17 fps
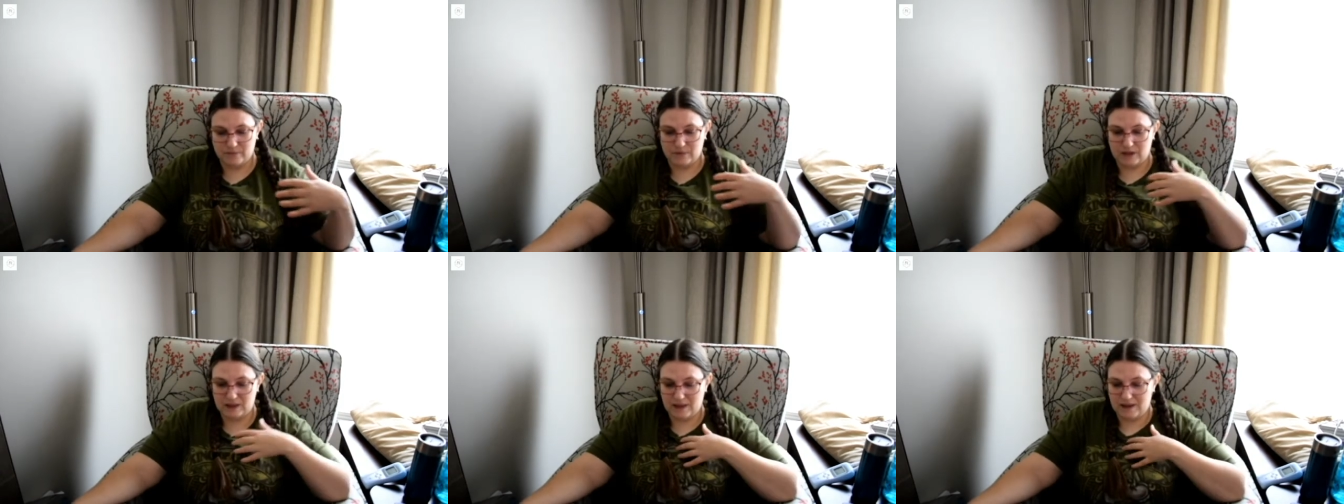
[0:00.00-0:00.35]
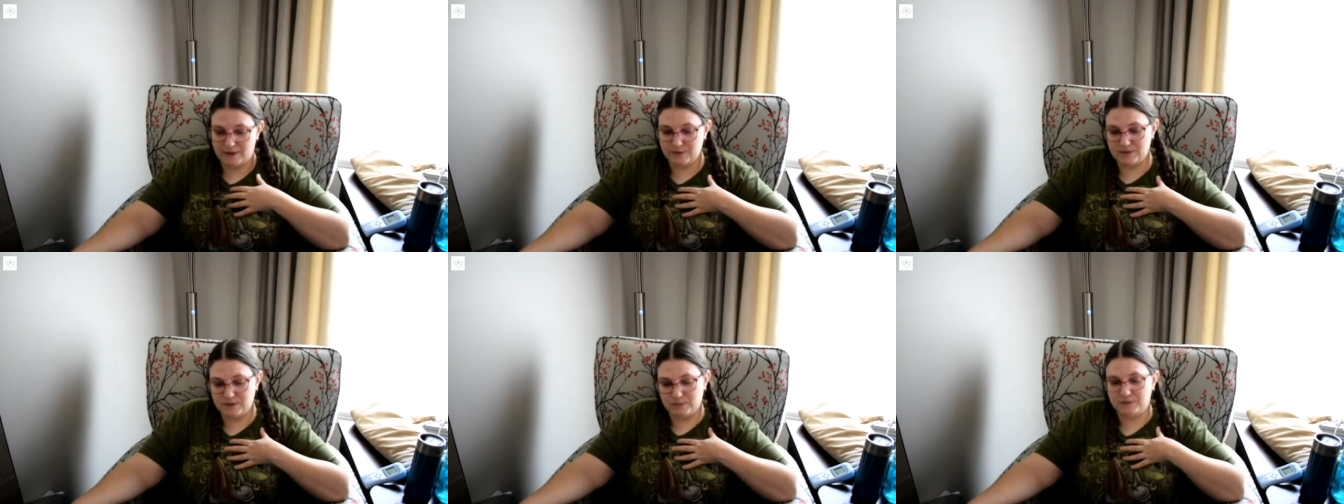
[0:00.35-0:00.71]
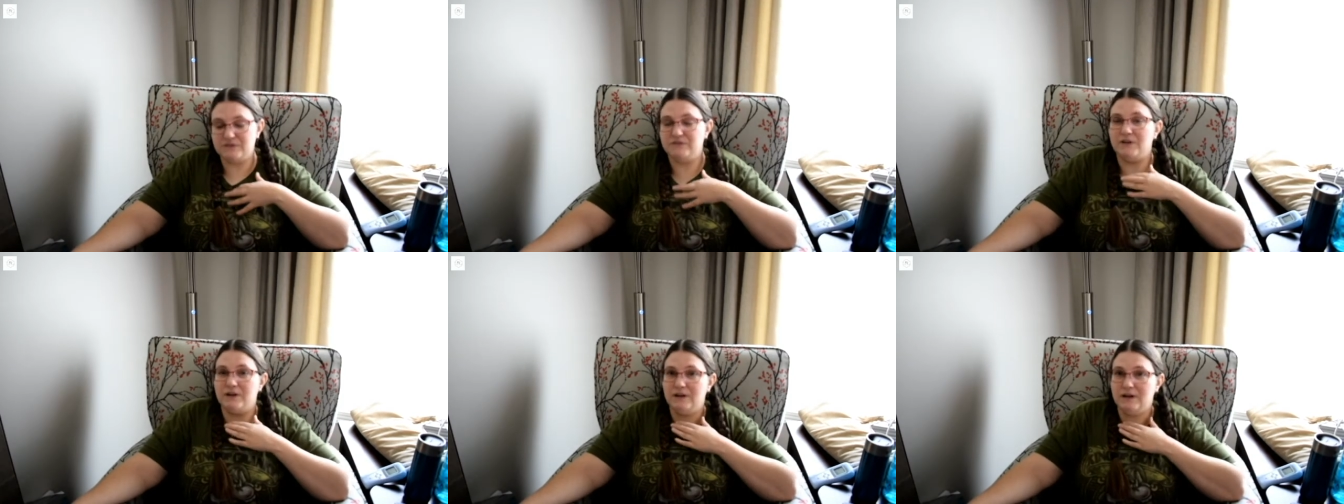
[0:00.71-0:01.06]
glad I was able to
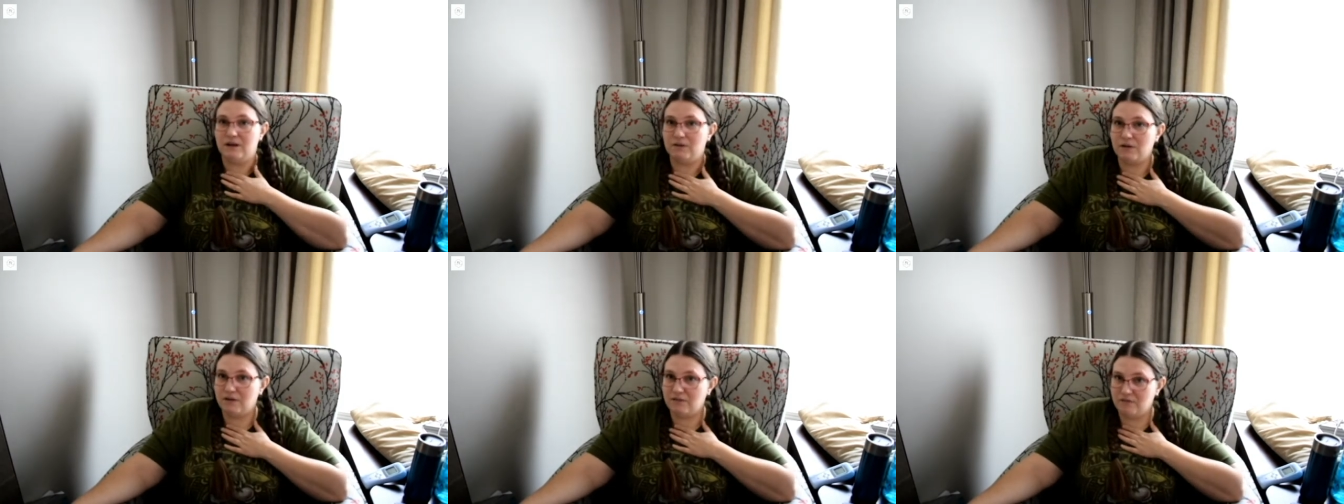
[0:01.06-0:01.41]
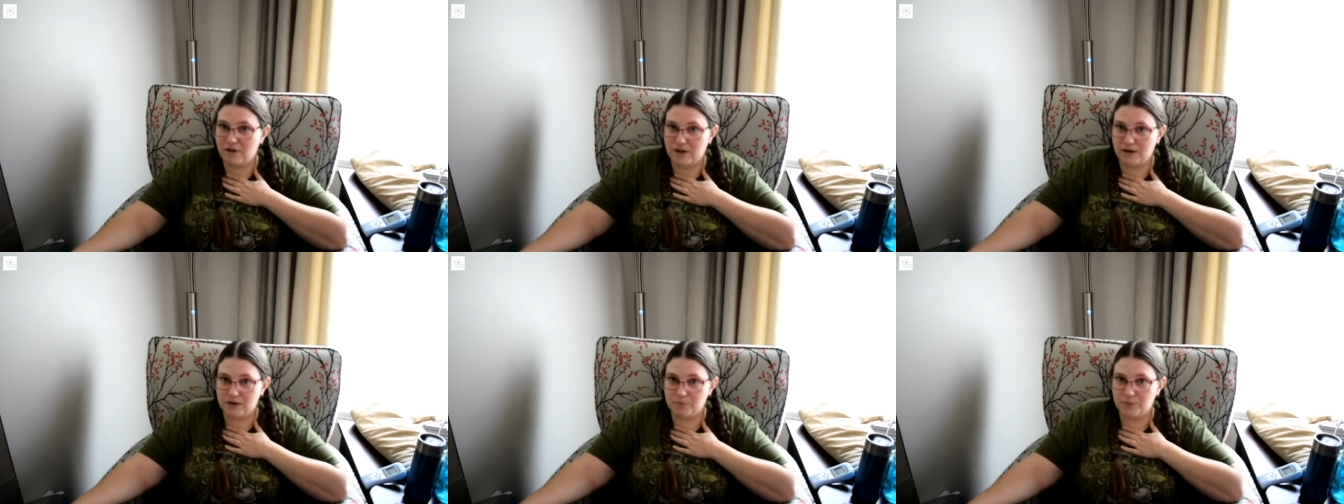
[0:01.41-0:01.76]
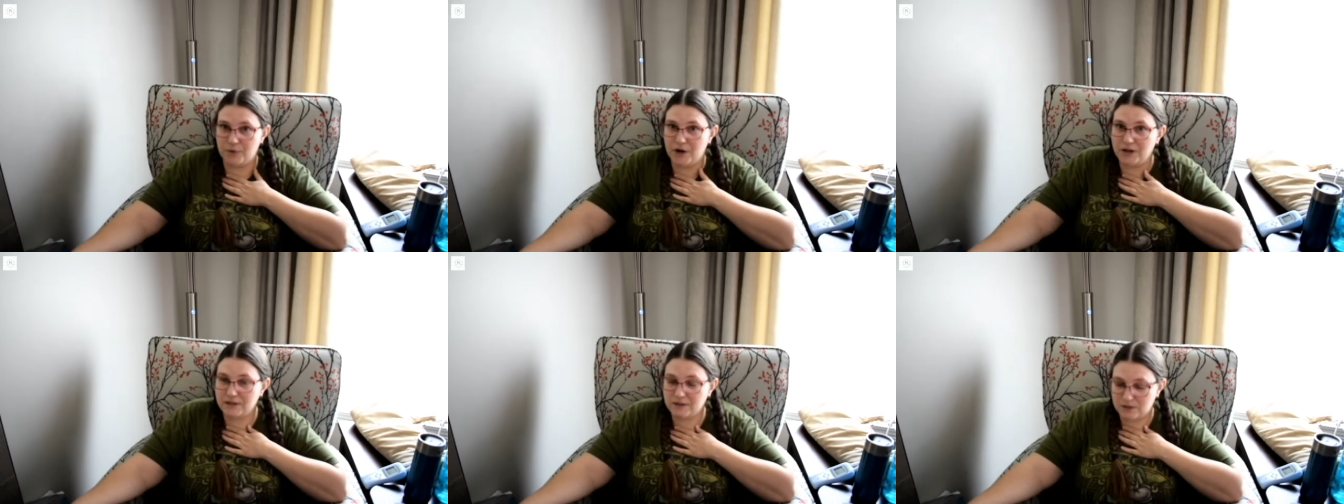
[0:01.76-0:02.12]
figure out and find a
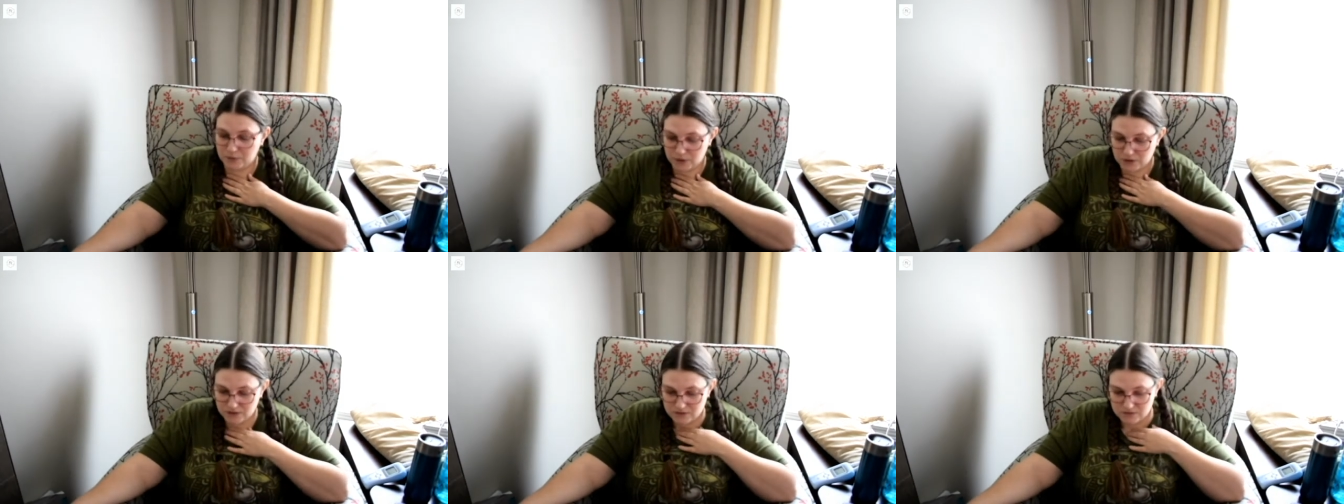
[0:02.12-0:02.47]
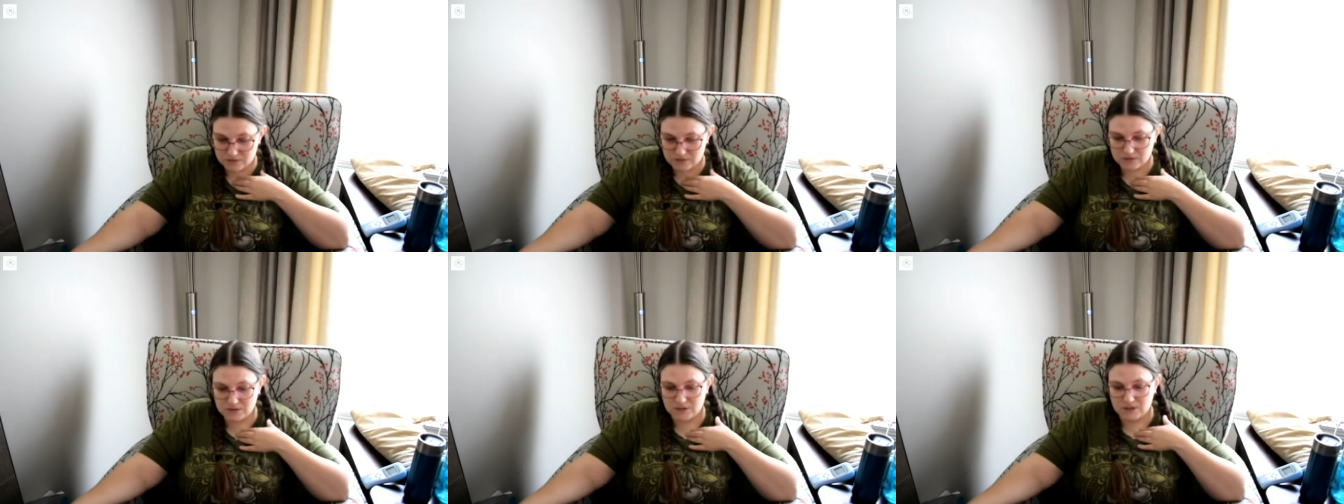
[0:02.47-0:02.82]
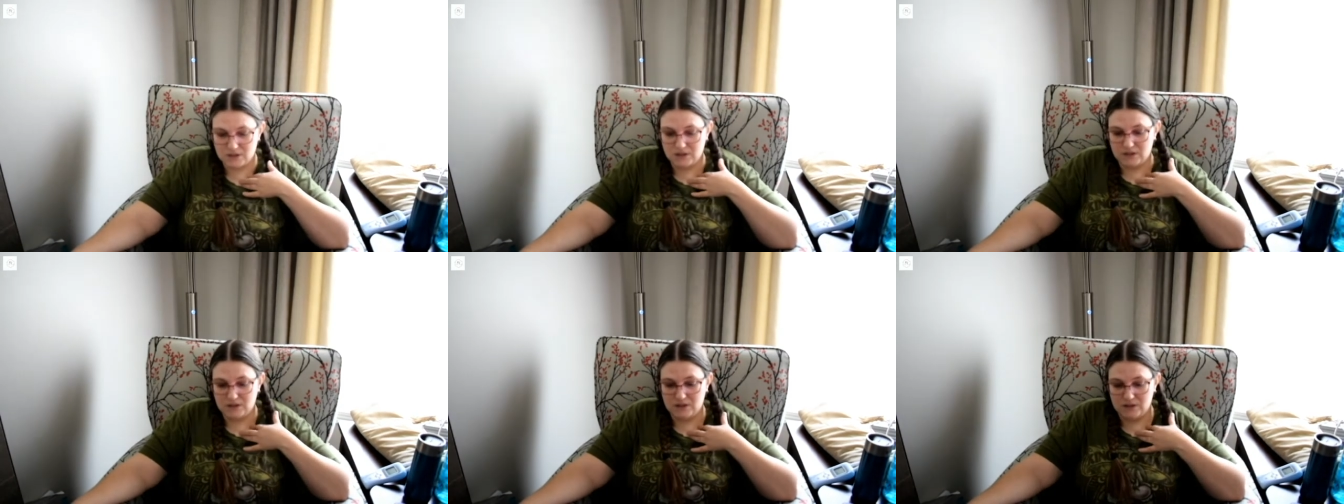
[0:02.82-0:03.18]
product that works.
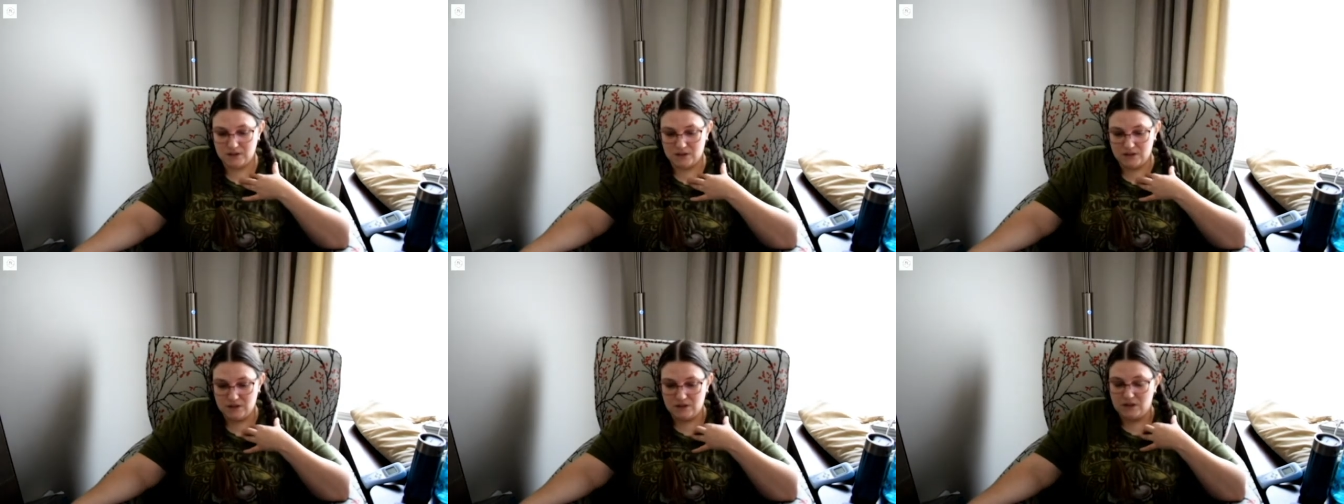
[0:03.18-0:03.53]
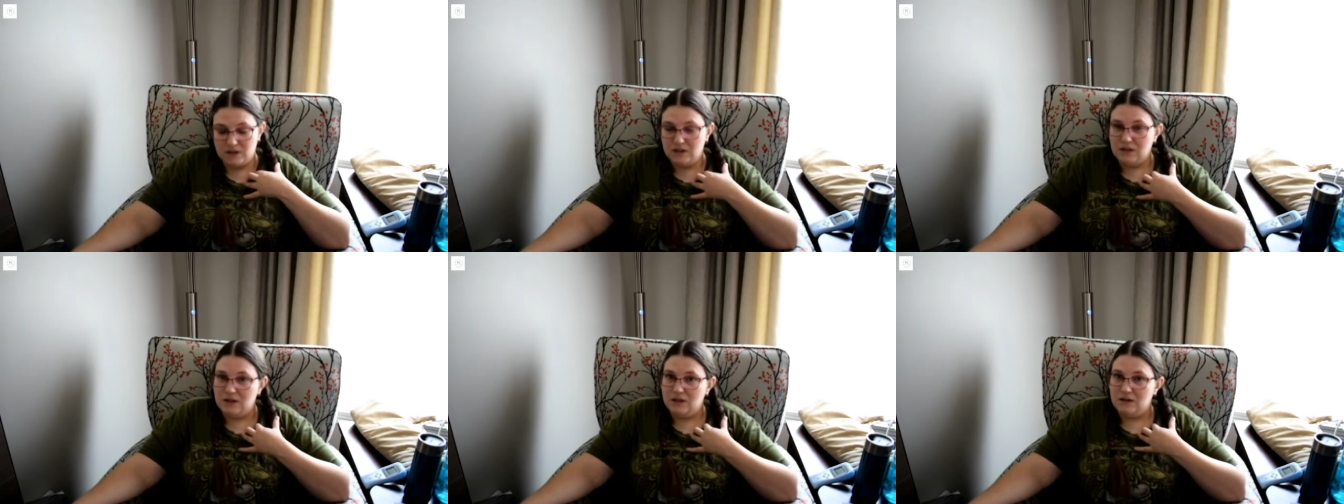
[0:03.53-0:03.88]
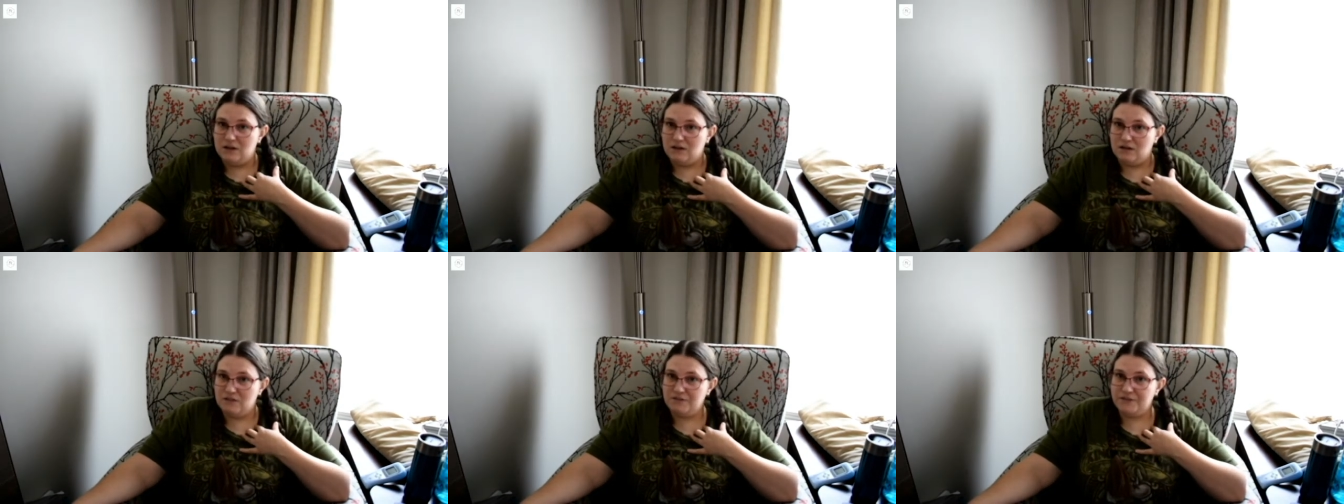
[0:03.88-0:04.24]

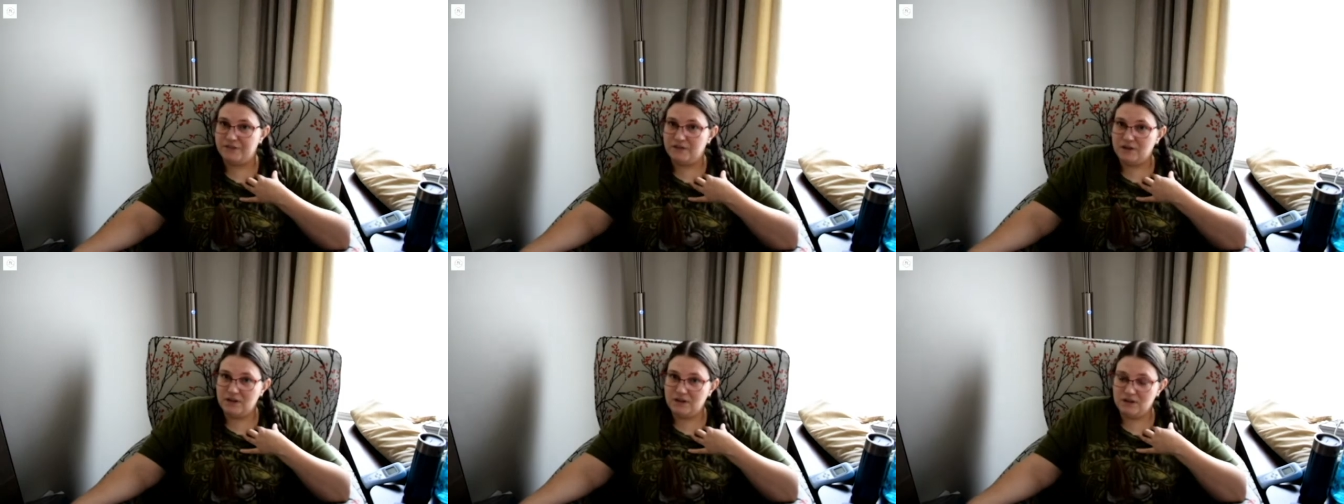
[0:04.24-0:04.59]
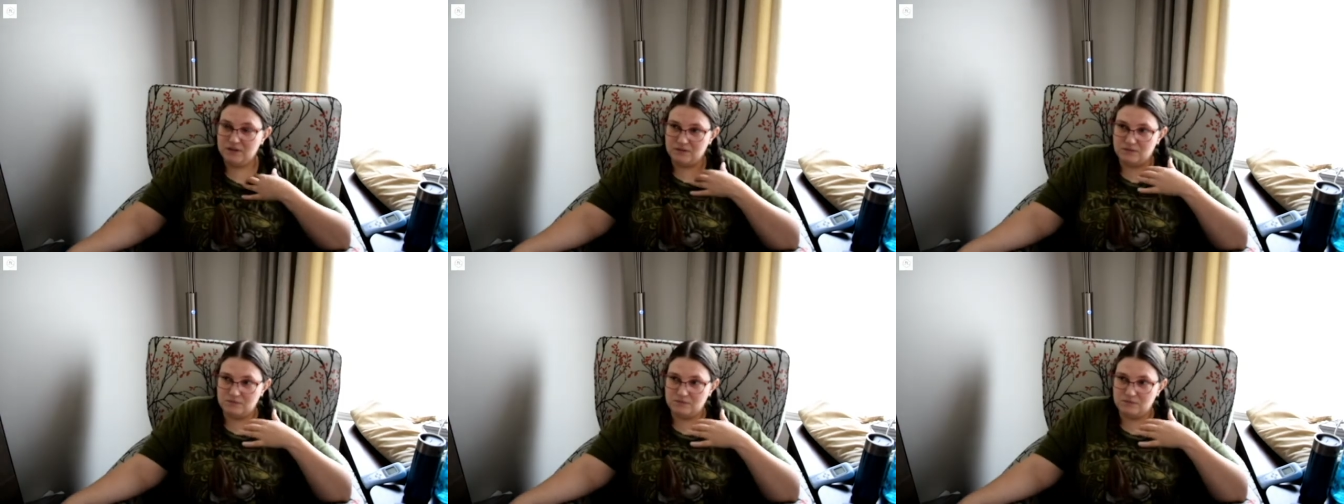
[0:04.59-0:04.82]
And hopefully,